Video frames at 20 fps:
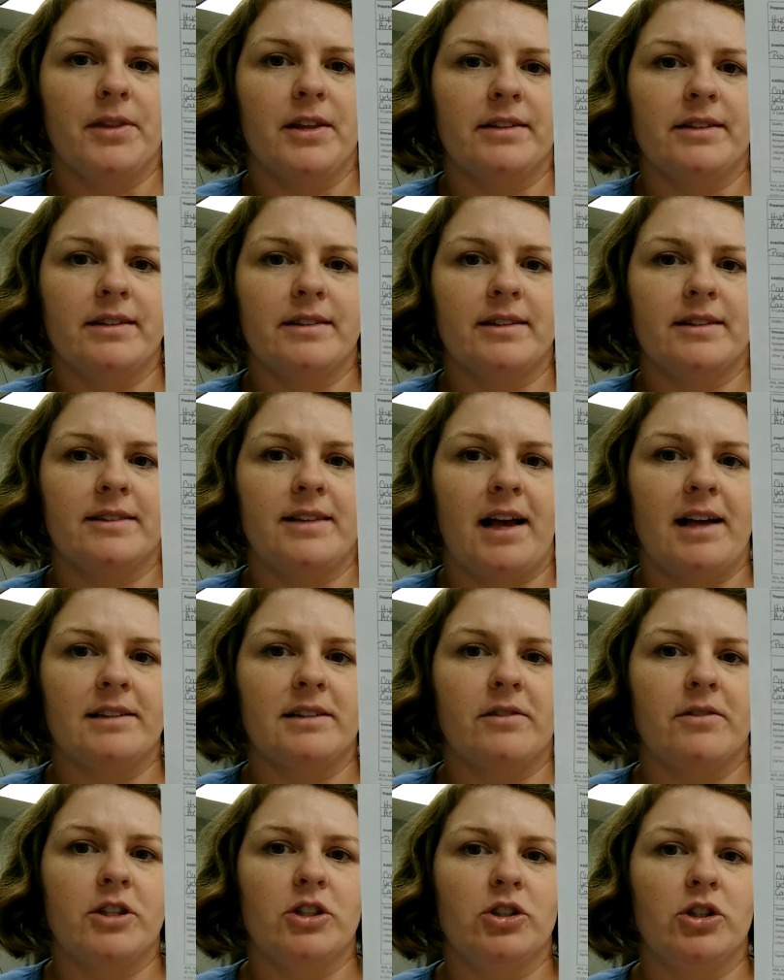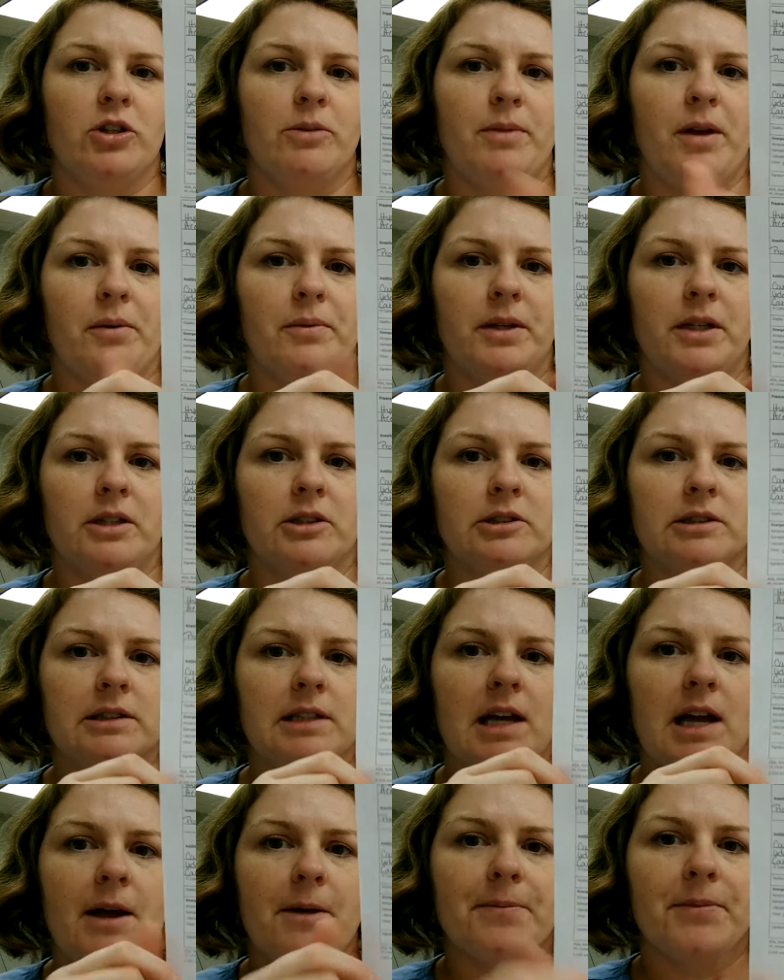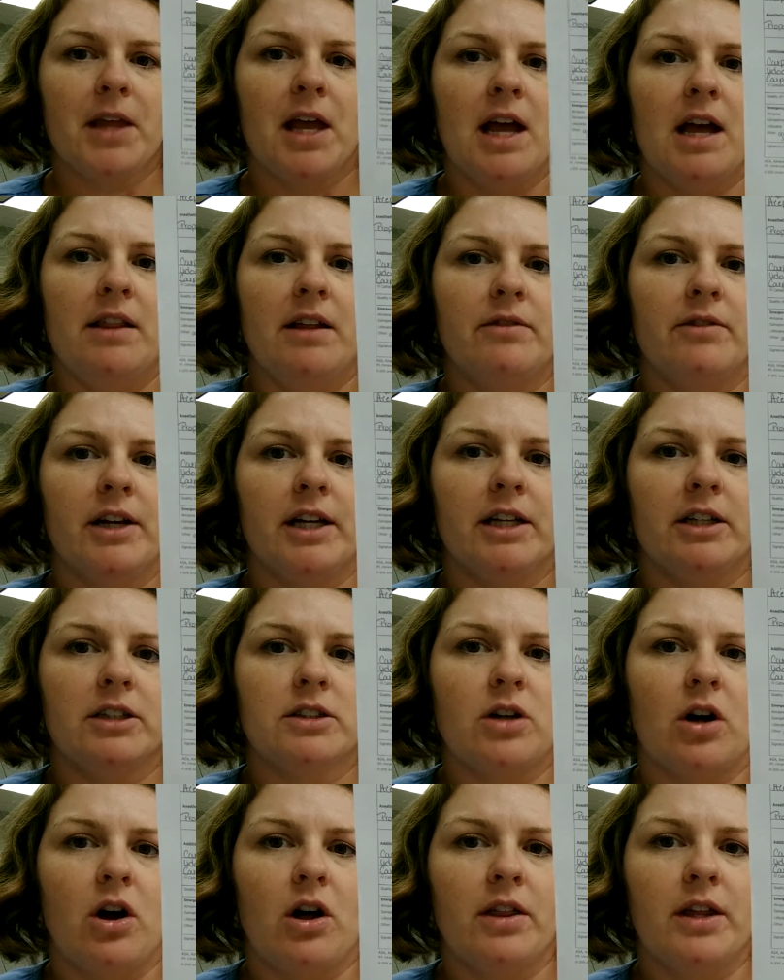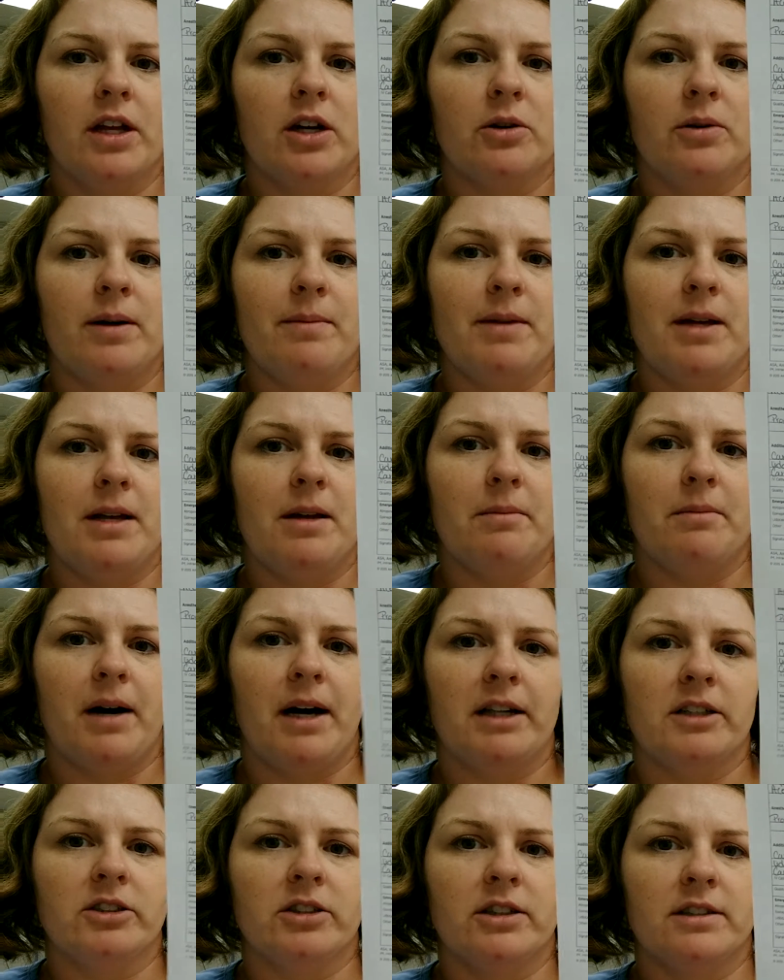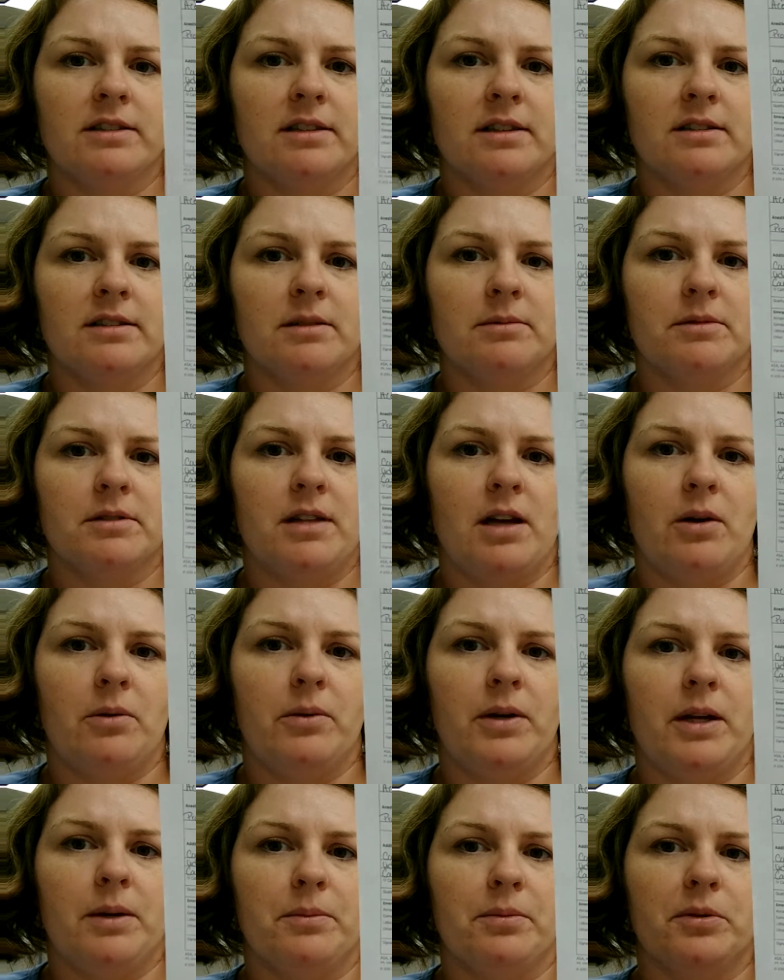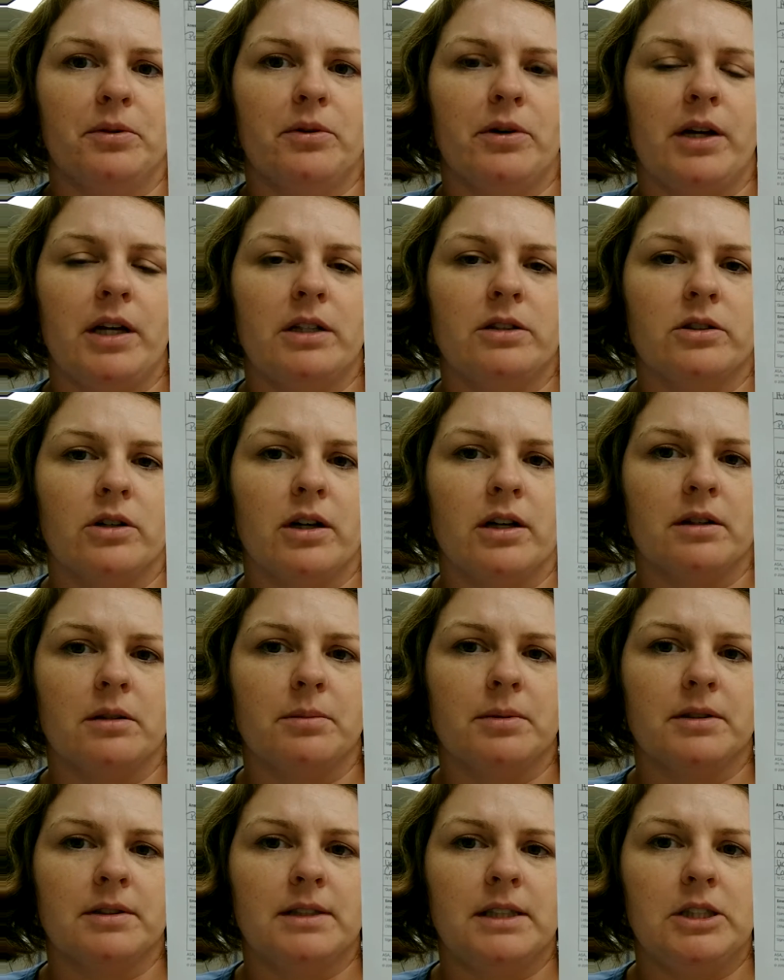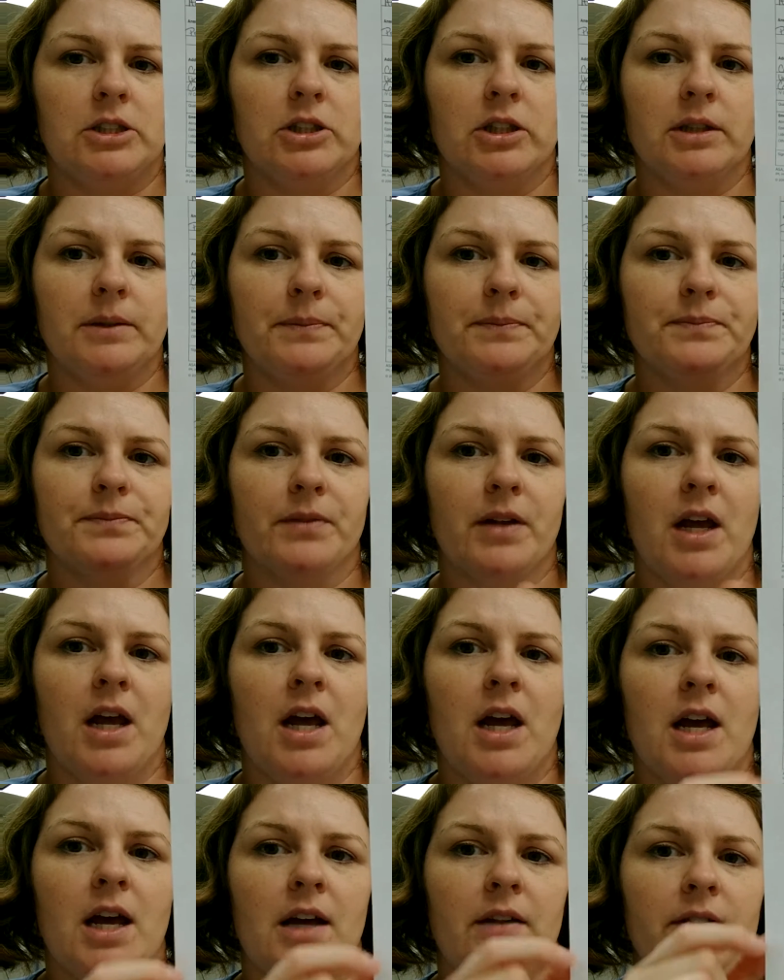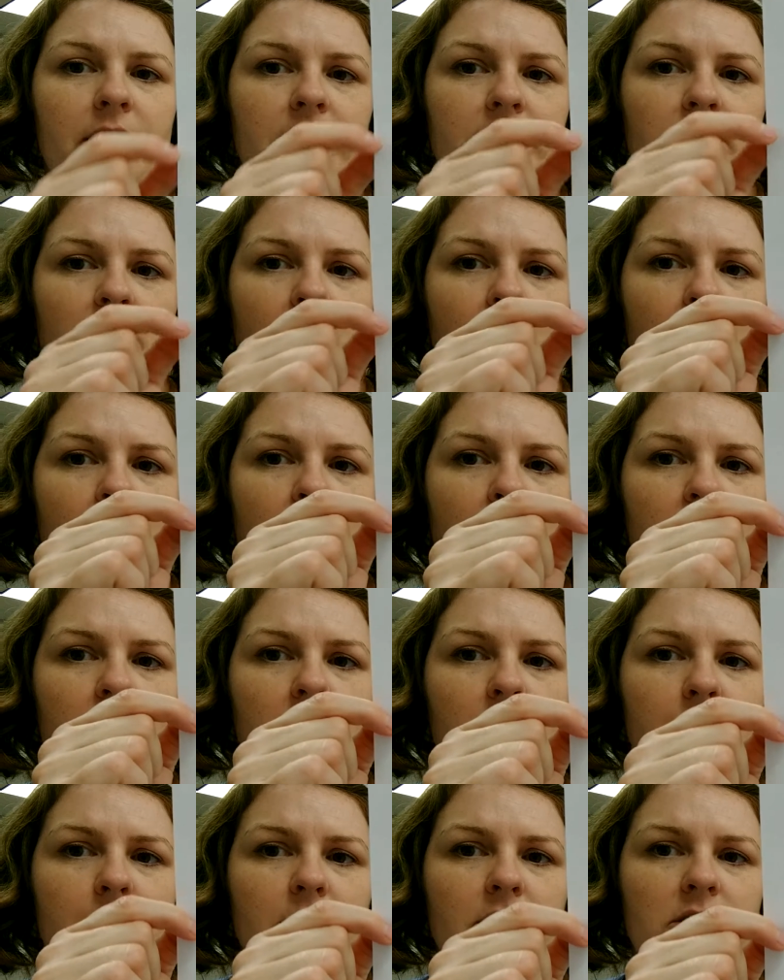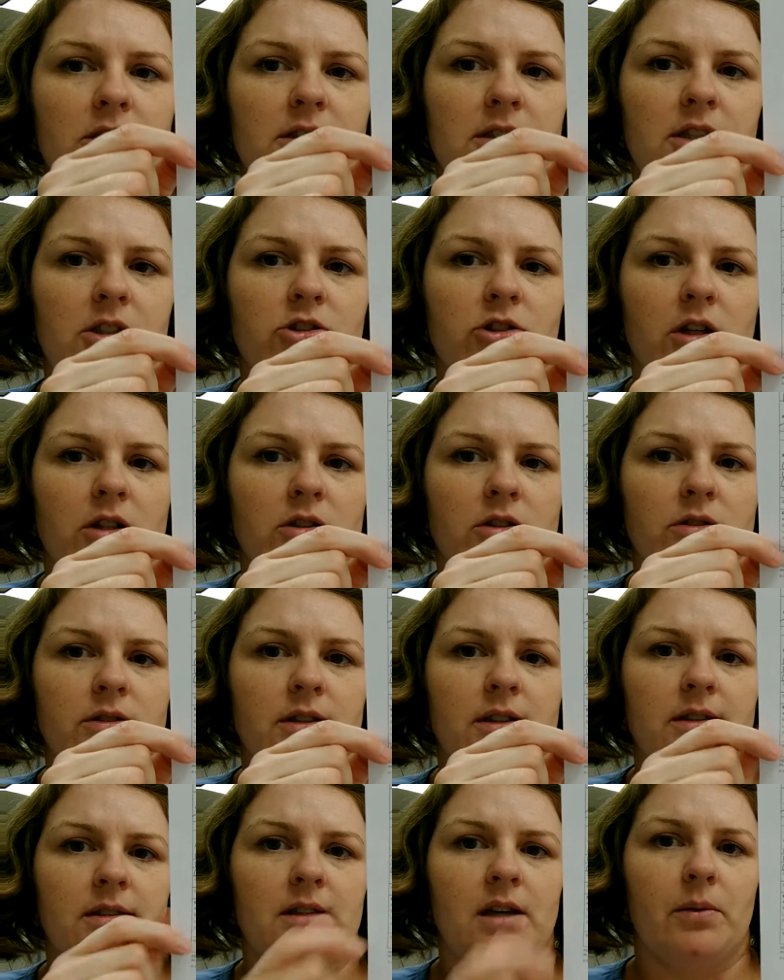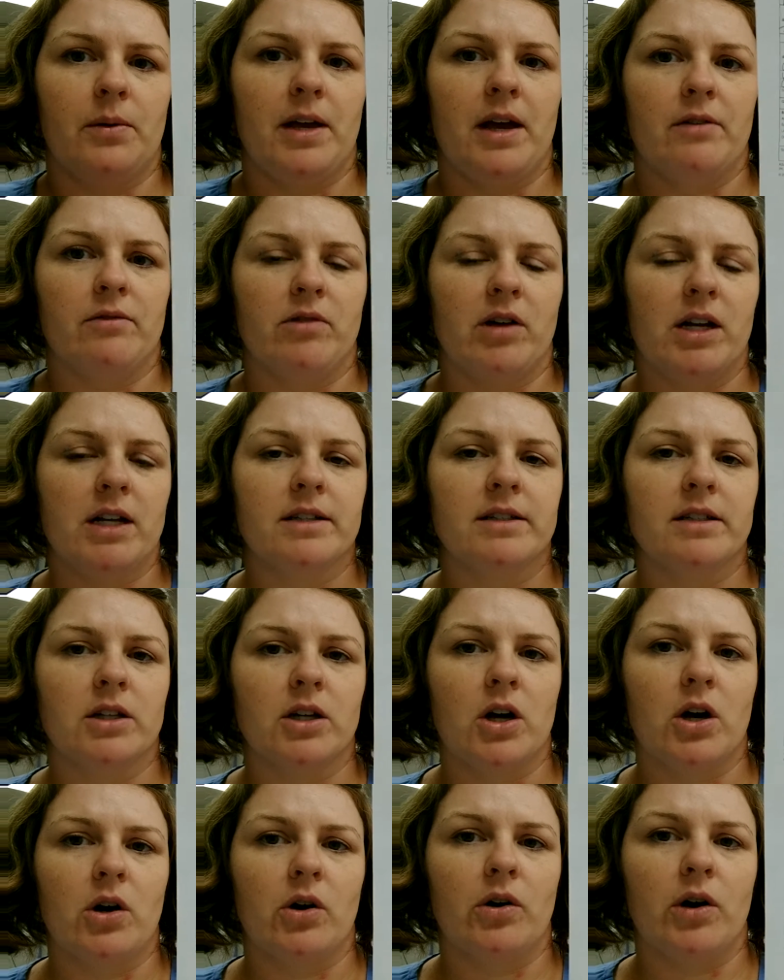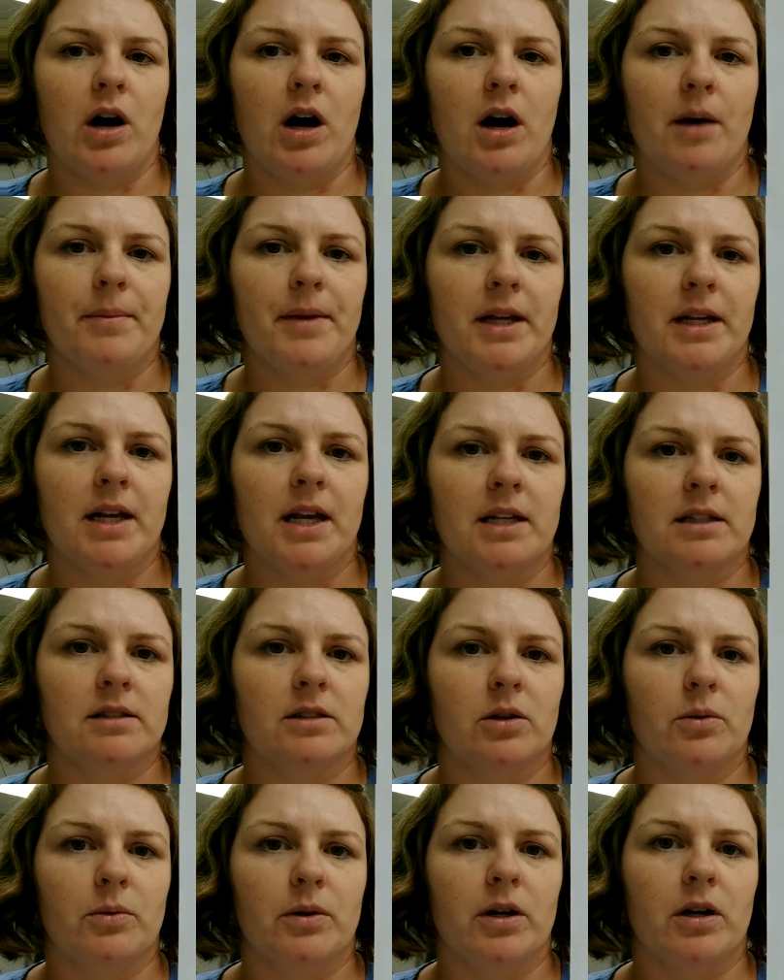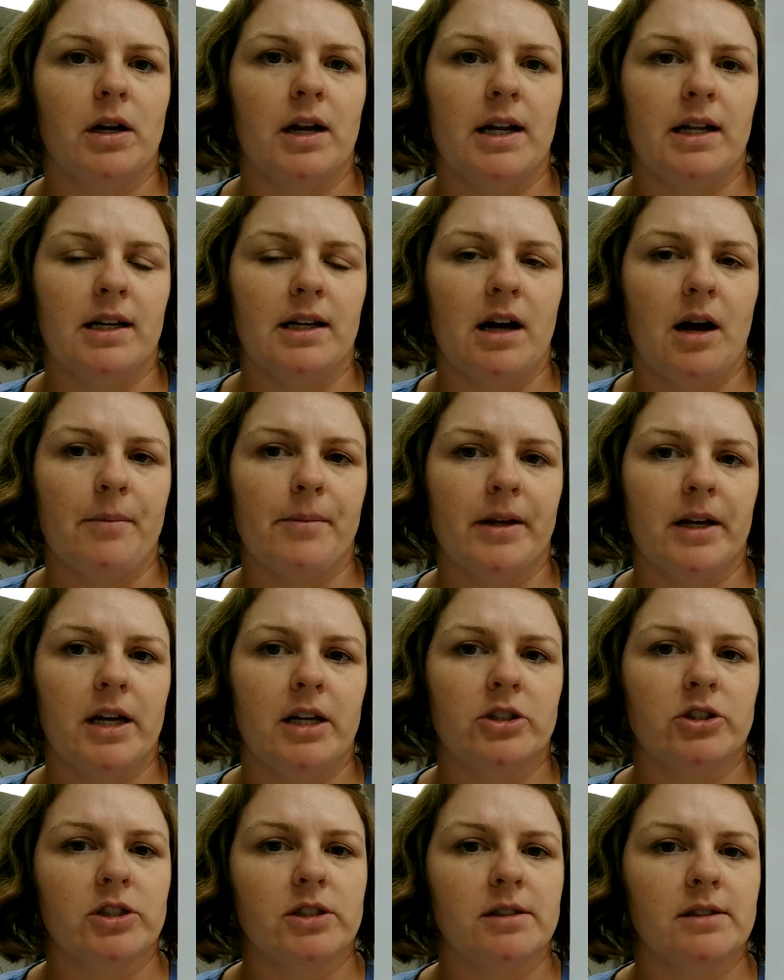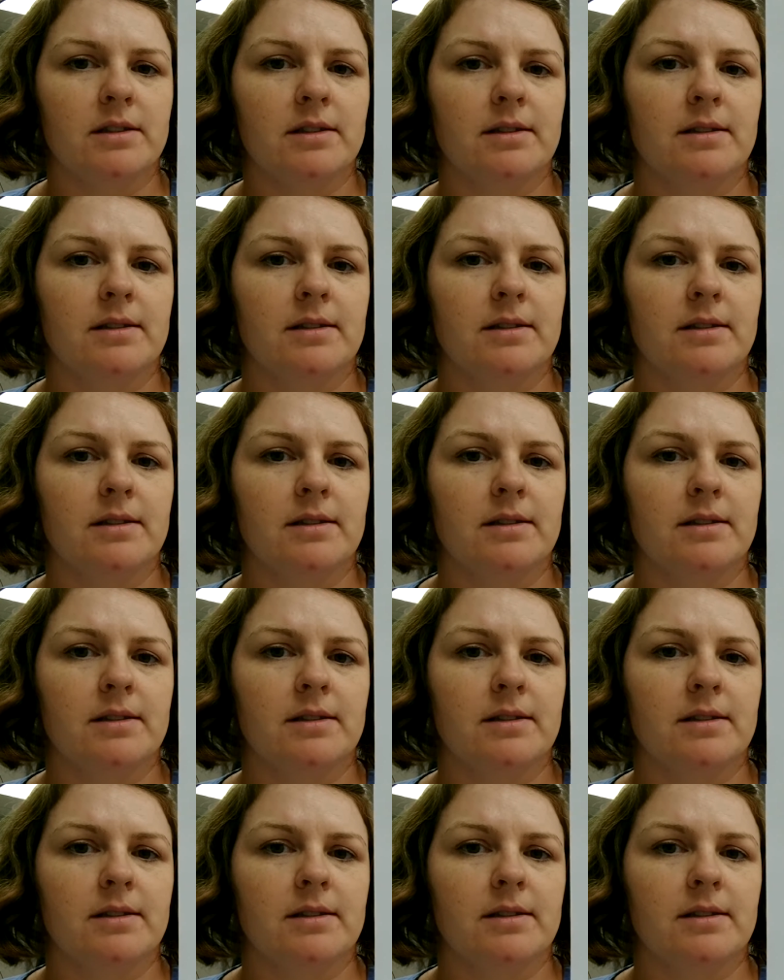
This is the size of the tube that we use. And then right here is all the equipment and monitoring systems that we employ during the procedure. And these are our emergency drug doses that we have ready to go in case there were any complications.